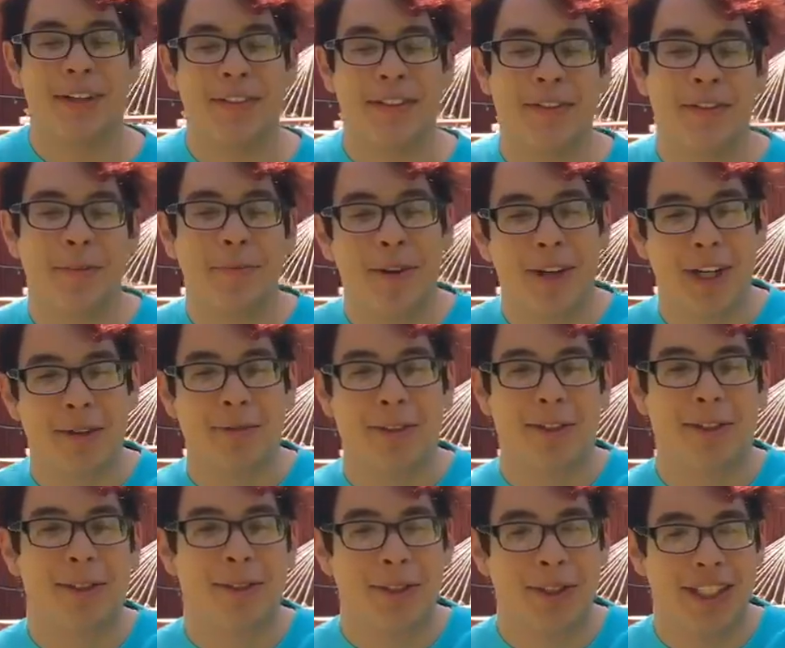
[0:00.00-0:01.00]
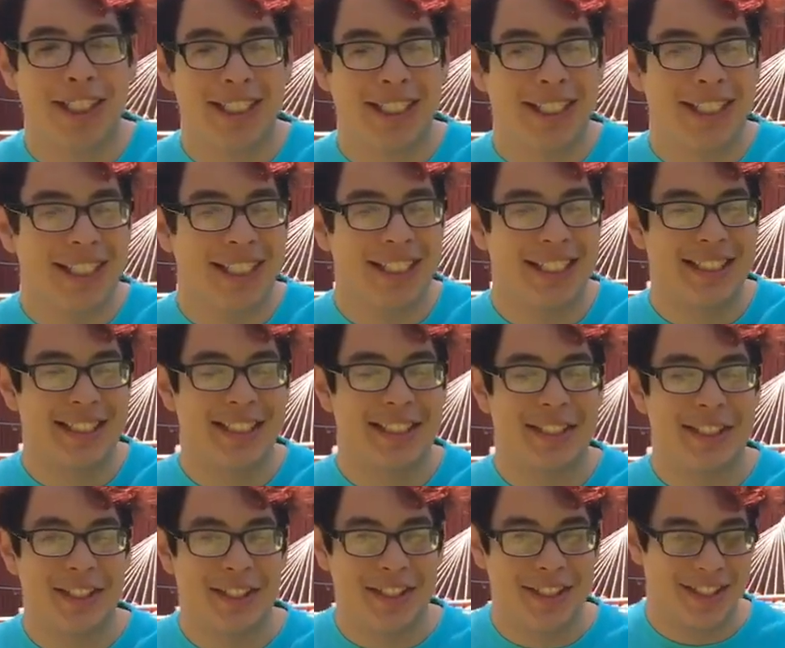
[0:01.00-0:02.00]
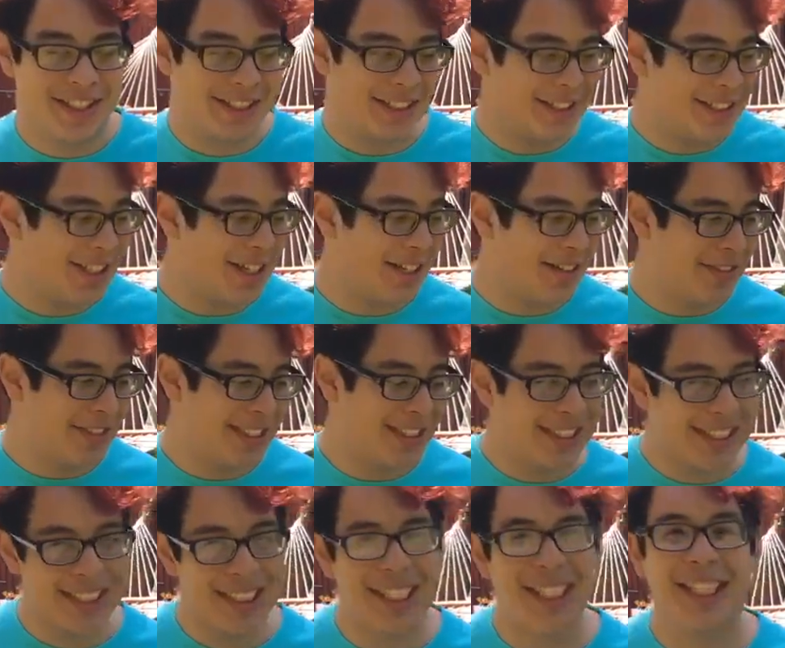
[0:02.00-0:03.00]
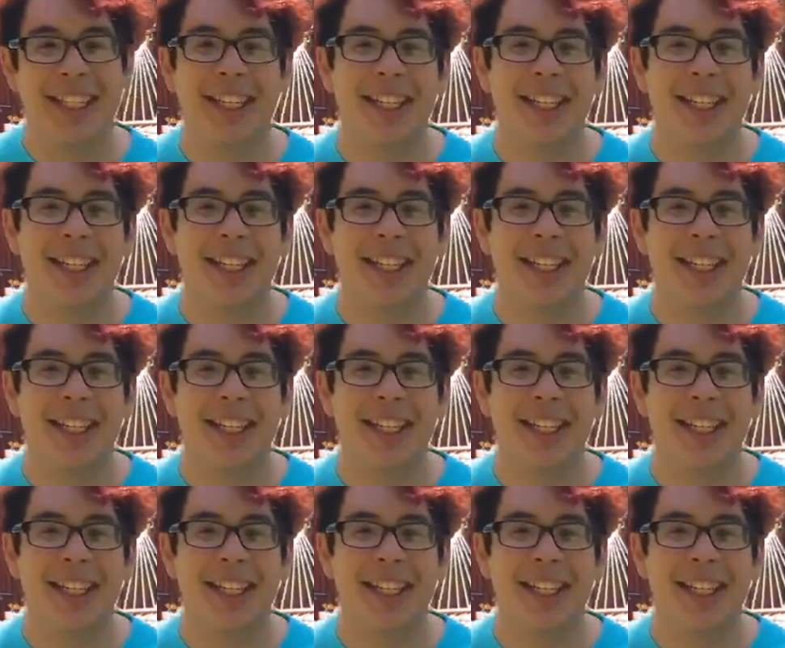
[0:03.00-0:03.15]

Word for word: My favorite part about Cloyne is the garden, obviously.